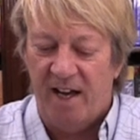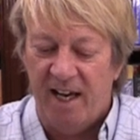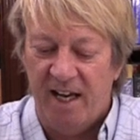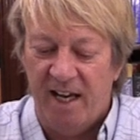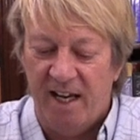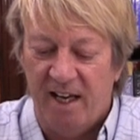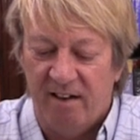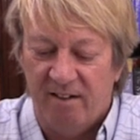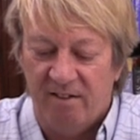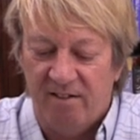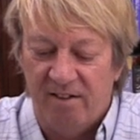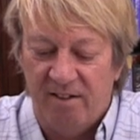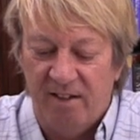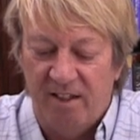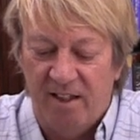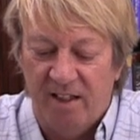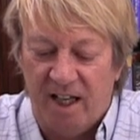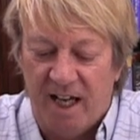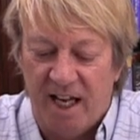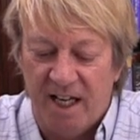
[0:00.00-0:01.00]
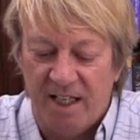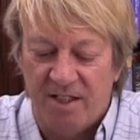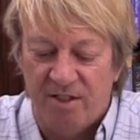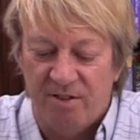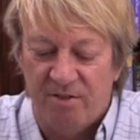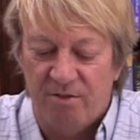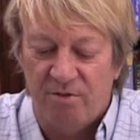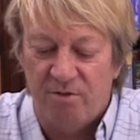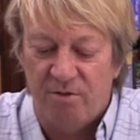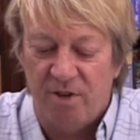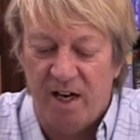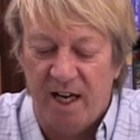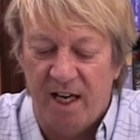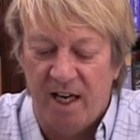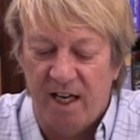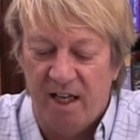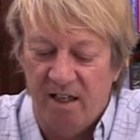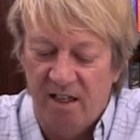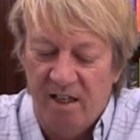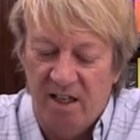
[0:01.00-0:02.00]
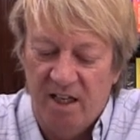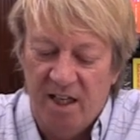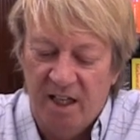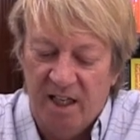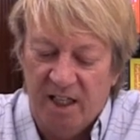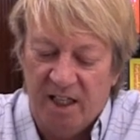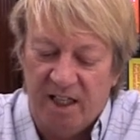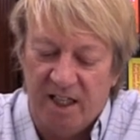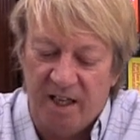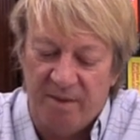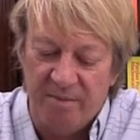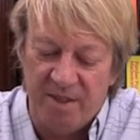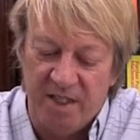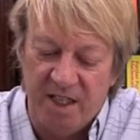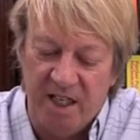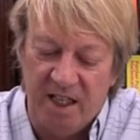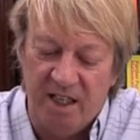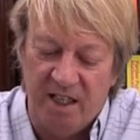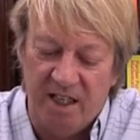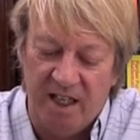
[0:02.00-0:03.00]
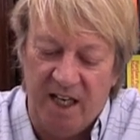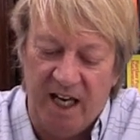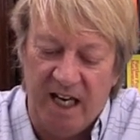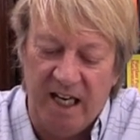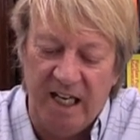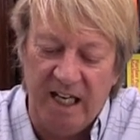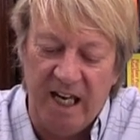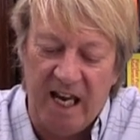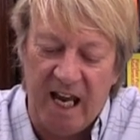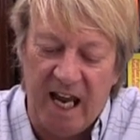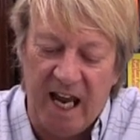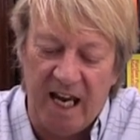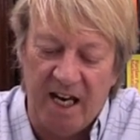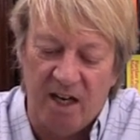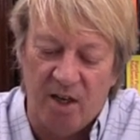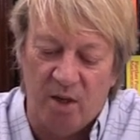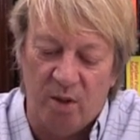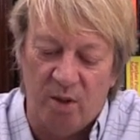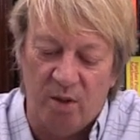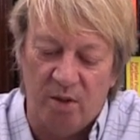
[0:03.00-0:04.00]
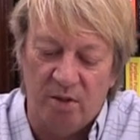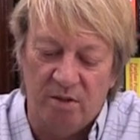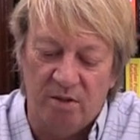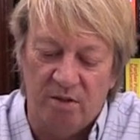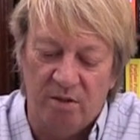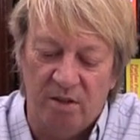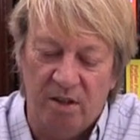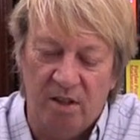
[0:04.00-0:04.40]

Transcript: a light ray comes in at any angle